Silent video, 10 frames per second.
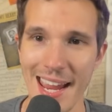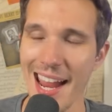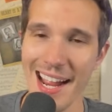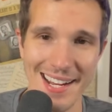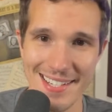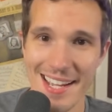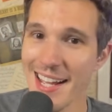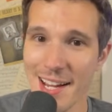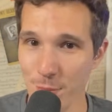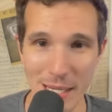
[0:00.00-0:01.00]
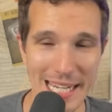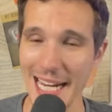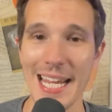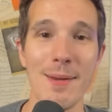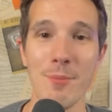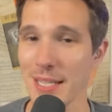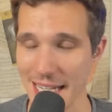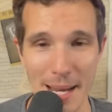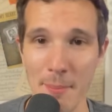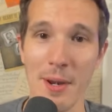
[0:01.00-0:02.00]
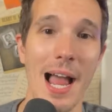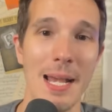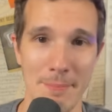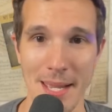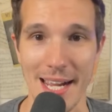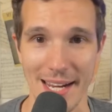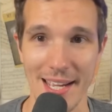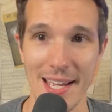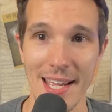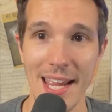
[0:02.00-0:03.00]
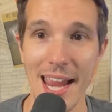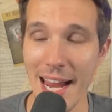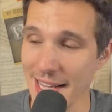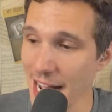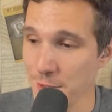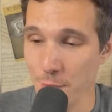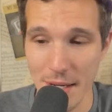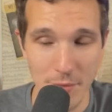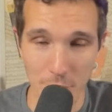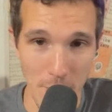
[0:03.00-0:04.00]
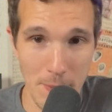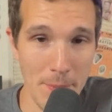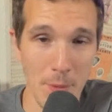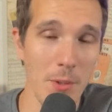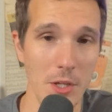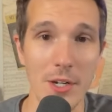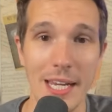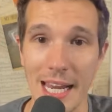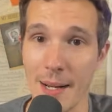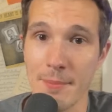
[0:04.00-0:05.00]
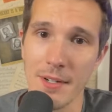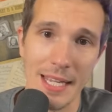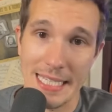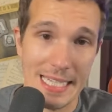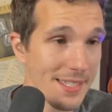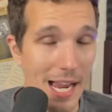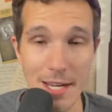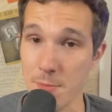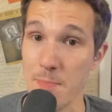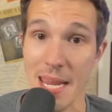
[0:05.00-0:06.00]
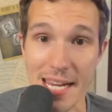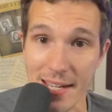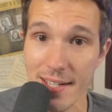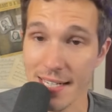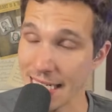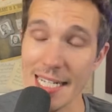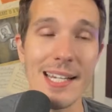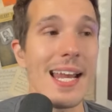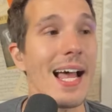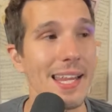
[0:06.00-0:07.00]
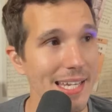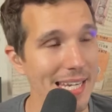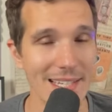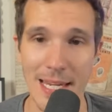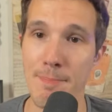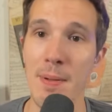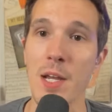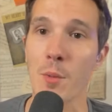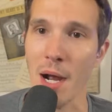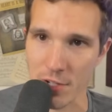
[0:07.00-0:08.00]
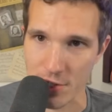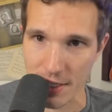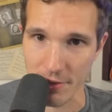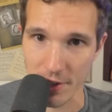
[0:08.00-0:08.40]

And we get him with the number 9 pick. And that's when people were looking at him, they're like, this guy's big. Keenan Allen is a big wide receiver.